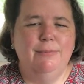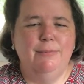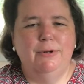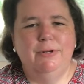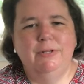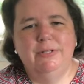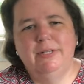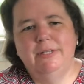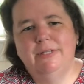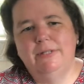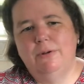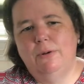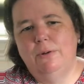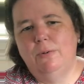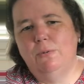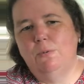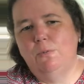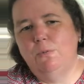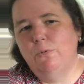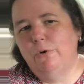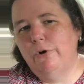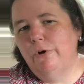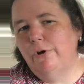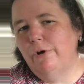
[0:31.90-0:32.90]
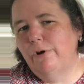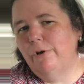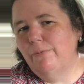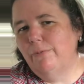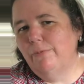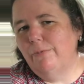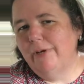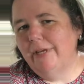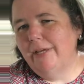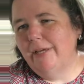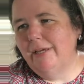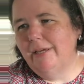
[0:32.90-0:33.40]
Mercy is a word
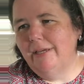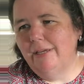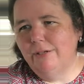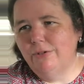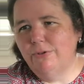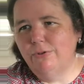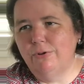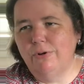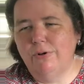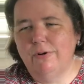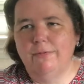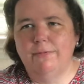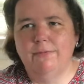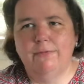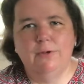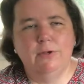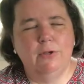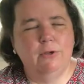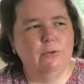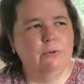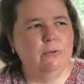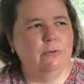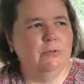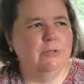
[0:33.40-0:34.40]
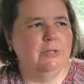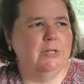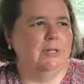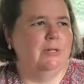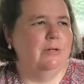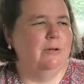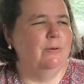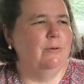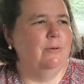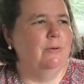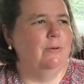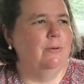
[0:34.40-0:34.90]
we sort of use, you
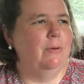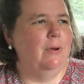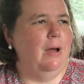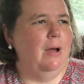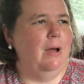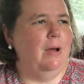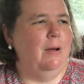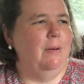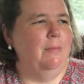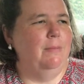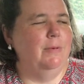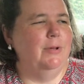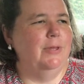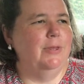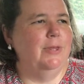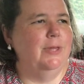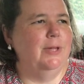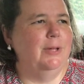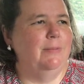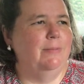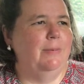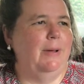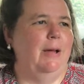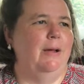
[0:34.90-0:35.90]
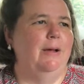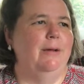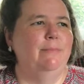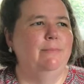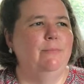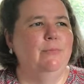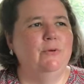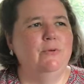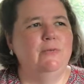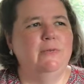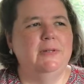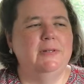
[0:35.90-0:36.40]
know, um, we think about in
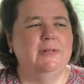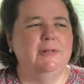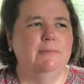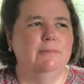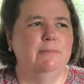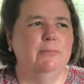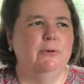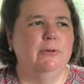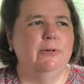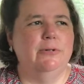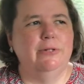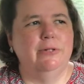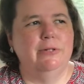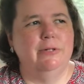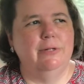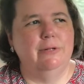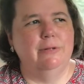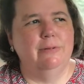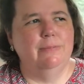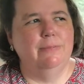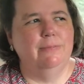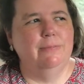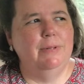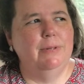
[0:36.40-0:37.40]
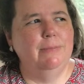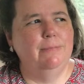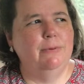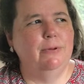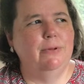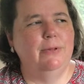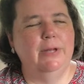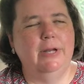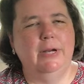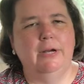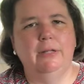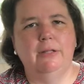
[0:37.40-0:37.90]
movies and books, you know, people
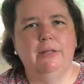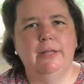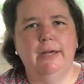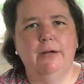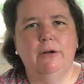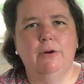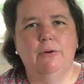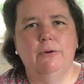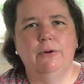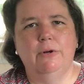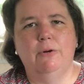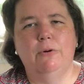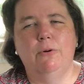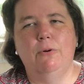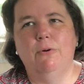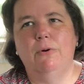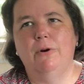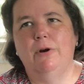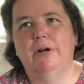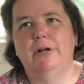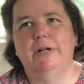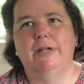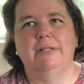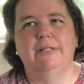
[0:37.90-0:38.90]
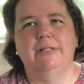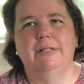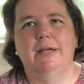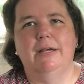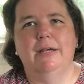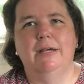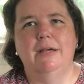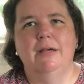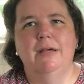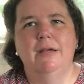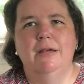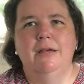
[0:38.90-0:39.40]
that, that go to court and
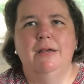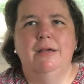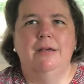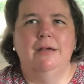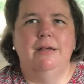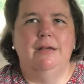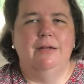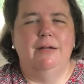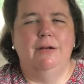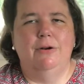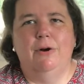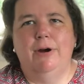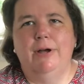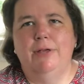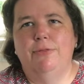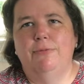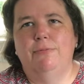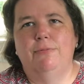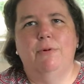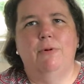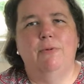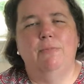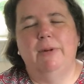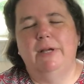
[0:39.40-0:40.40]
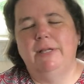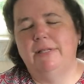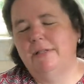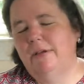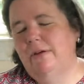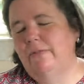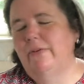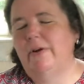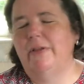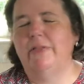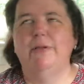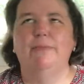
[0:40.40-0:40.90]
say, you know, I throw
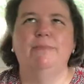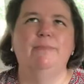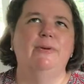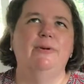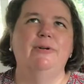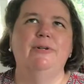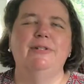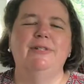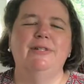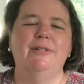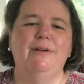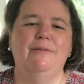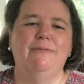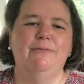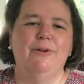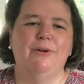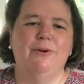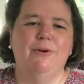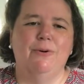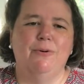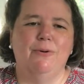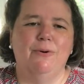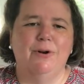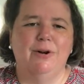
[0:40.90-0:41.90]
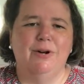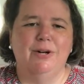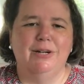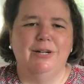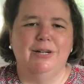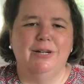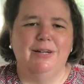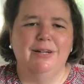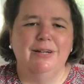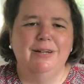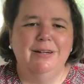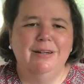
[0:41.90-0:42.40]
myself on the mercy of the court
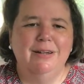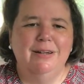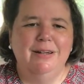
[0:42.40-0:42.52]
and